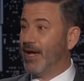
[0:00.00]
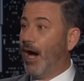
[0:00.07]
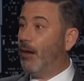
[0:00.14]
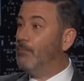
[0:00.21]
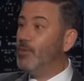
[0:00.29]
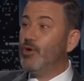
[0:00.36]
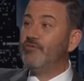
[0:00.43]

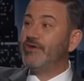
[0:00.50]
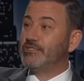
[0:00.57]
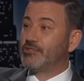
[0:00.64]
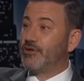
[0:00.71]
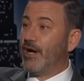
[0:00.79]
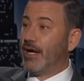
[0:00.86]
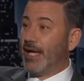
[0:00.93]
A moving
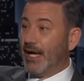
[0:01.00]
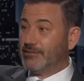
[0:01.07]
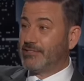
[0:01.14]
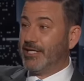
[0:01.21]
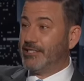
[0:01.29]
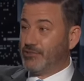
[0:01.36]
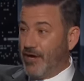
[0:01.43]
truck
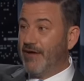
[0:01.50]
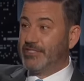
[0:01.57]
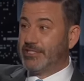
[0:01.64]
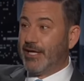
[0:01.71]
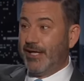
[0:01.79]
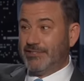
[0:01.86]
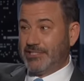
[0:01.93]
outside Travis
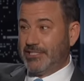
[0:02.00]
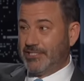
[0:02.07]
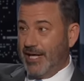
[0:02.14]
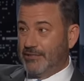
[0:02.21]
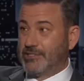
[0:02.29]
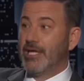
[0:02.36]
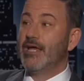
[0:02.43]
Kelce's
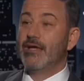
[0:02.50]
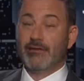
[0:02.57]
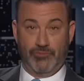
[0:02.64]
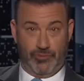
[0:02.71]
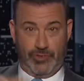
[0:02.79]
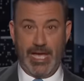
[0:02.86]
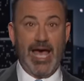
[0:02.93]
house,
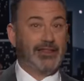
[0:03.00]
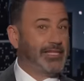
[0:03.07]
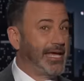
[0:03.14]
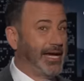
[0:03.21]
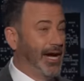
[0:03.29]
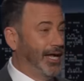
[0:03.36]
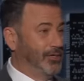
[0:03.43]
that
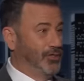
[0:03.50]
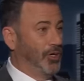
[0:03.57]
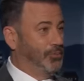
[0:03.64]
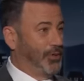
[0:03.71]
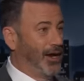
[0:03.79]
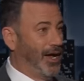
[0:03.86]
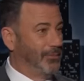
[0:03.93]
they got, no
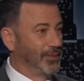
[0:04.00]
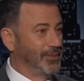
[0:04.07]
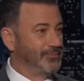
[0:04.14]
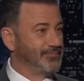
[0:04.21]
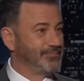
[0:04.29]
problem.